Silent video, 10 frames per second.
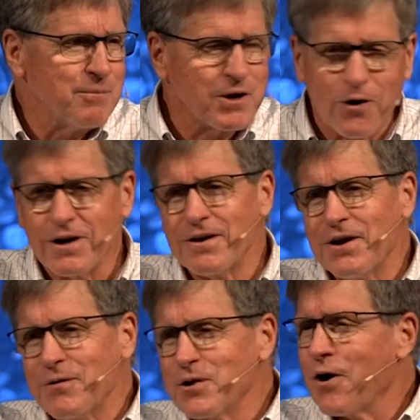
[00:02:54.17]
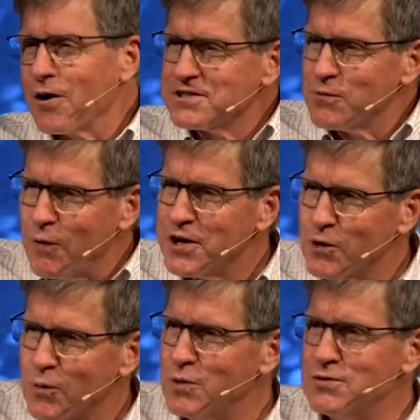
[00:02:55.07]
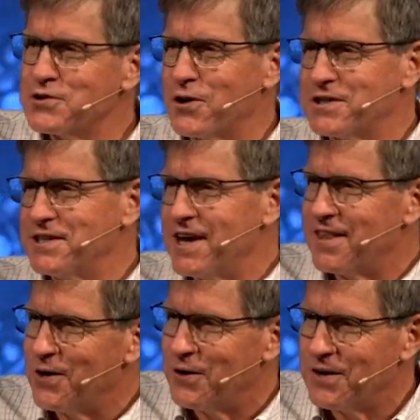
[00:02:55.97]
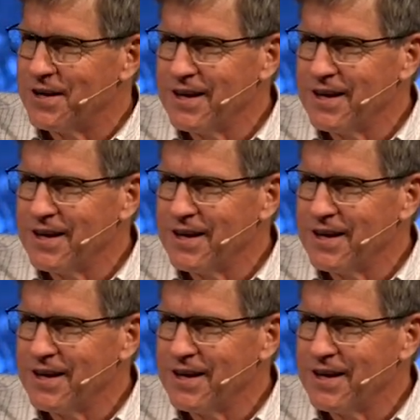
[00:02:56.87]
Regardless, regardless of what your wounds are today, though,